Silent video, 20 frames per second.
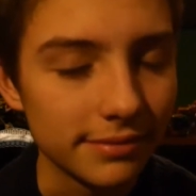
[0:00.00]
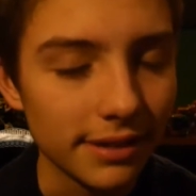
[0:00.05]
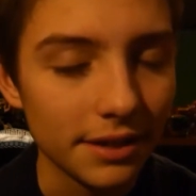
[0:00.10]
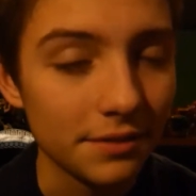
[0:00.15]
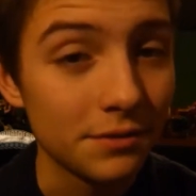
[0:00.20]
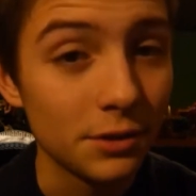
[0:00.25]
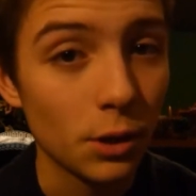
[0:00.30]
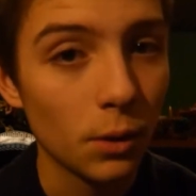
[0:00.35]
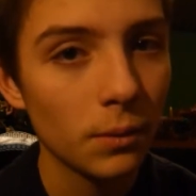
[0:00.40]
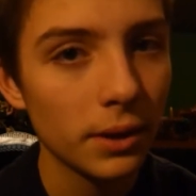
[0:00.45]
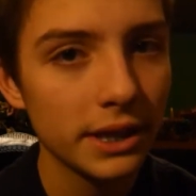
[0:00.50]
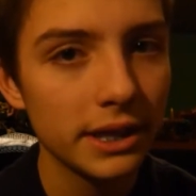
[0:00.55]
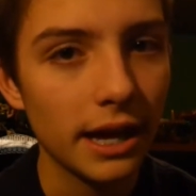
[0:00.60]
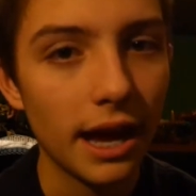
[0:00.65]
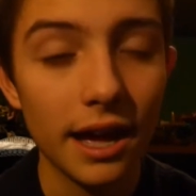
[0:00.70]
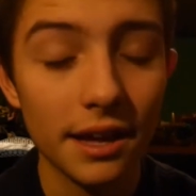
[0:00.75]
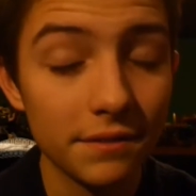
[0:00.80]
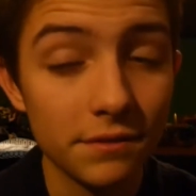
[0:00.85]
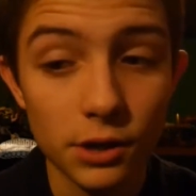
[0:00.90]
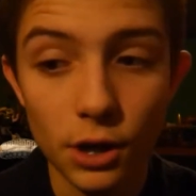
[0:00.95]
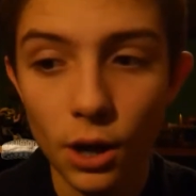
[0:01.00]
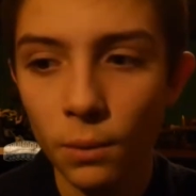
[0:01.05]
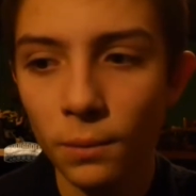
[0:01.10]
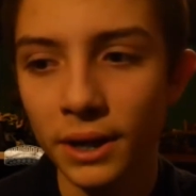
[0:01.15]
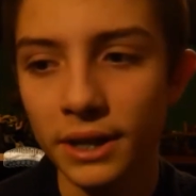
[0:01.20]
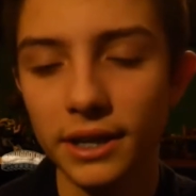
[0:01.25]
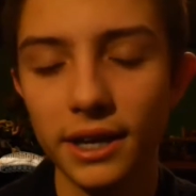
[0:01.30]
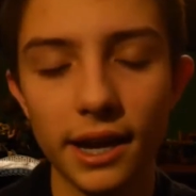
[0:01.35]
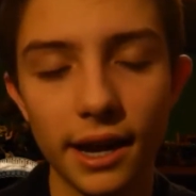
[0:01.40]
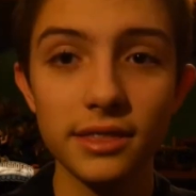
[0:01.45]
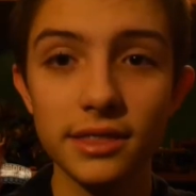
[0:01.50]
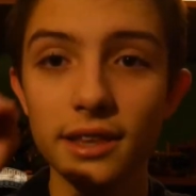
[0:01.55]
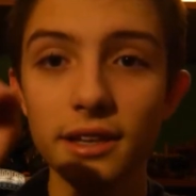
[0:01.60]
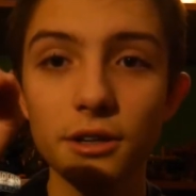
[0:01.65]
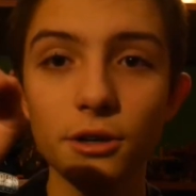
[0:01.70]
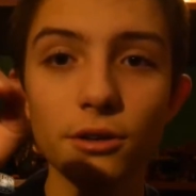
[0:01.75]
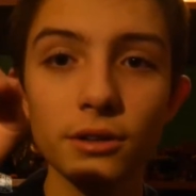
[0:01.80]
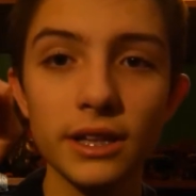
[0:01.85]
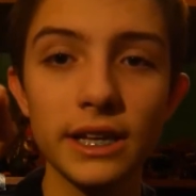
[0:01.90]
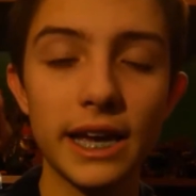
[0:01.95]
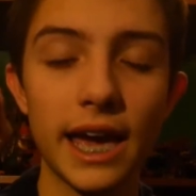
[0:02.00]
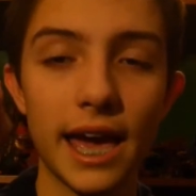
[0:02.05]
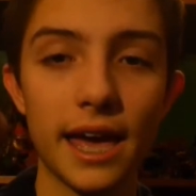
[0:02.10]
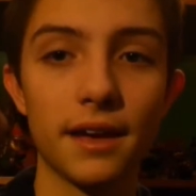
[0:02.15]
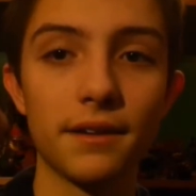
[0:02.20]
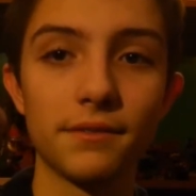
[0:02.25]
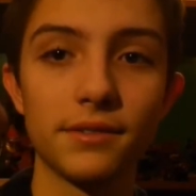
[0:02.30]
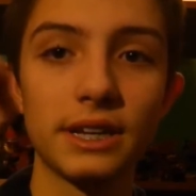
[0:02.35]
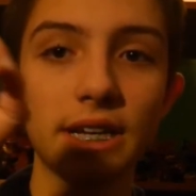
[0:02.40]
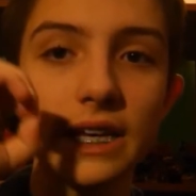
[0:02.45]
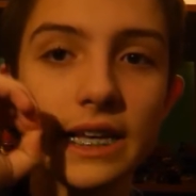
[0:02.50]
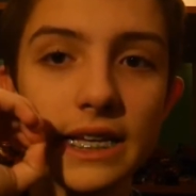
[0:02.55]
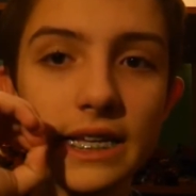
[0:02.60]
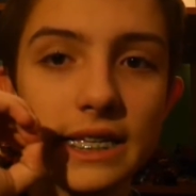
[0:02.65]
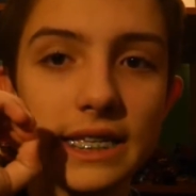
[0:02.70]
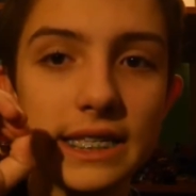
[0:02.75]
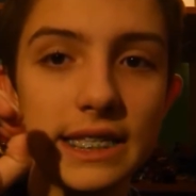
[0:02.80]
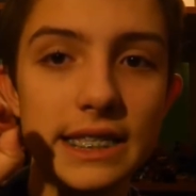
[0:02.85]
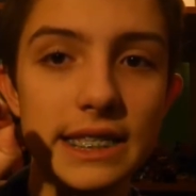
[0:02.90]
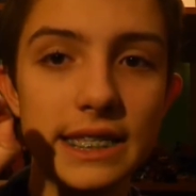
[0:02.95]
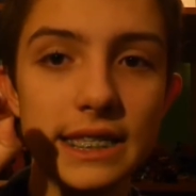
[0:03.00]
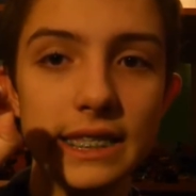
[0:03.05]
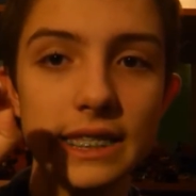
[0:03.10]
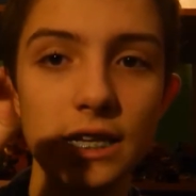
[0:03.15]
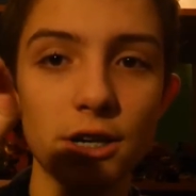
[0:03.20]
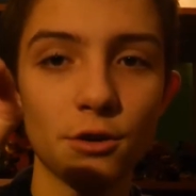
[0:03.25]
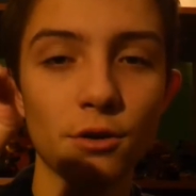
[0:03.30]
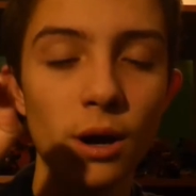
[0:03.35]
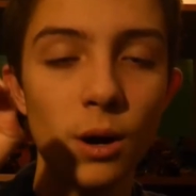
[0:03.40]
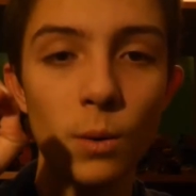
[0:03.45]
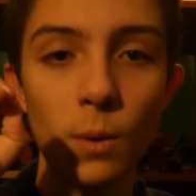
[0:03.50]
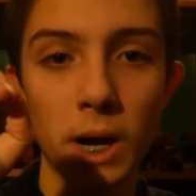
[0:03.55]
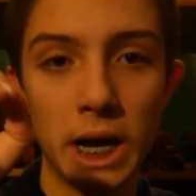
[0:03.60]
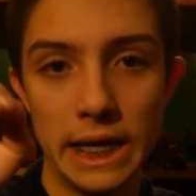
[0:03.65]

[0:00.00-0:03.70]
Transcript: I have no idea. I have no idea. I literally have zero